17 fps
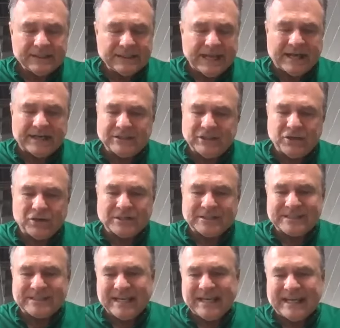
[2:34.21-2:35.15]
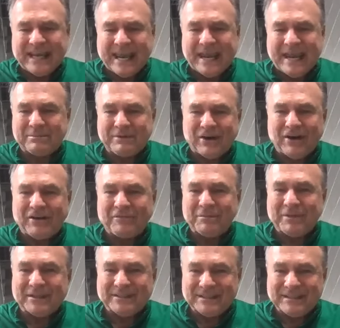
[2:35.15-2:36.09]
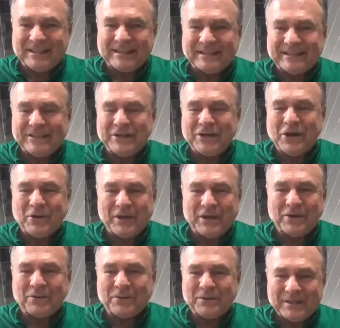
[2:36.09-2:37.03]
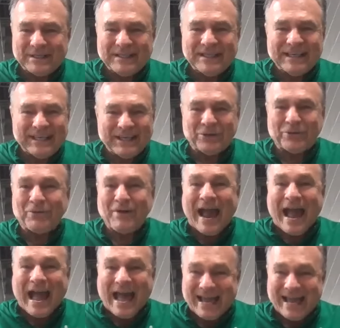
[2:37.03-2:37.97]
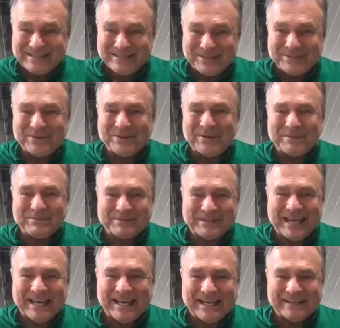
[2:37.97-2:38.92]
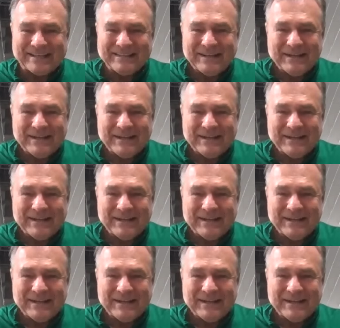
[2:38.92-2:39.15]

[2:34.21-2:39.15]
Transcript: Now, you can see Cam Kirkman, you know, he'll rise. You know what I'm saying?